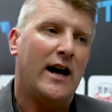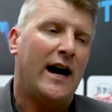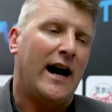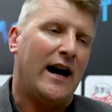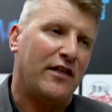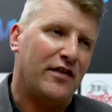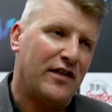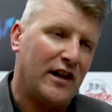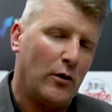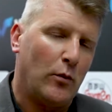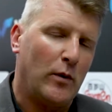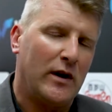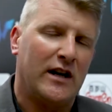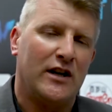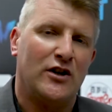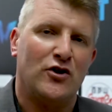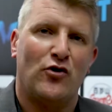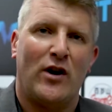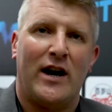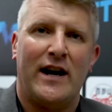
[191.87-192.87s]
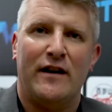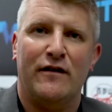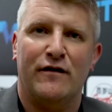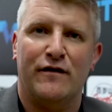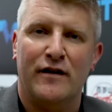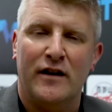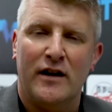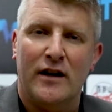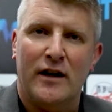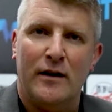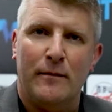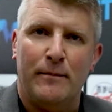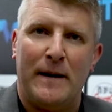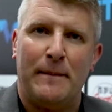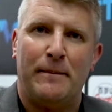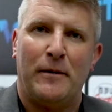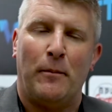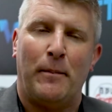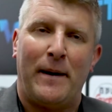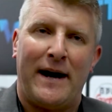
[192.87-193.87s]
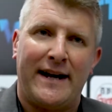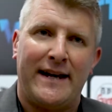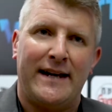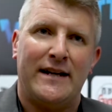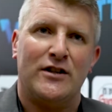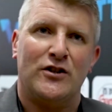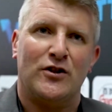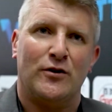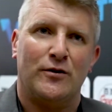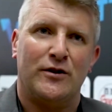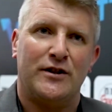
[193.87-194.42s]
I think we can drive people back into